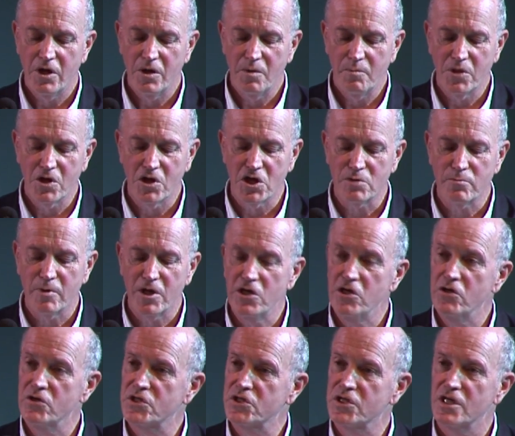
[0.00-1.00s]
because we're
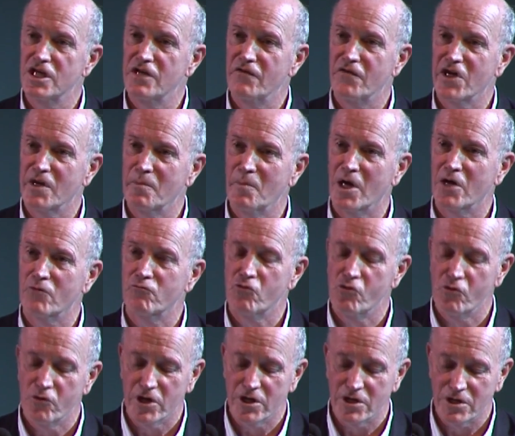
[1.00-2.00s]
used to living among
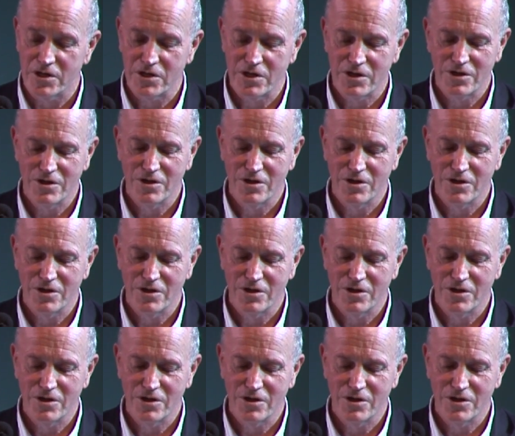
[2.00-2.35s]
ruins.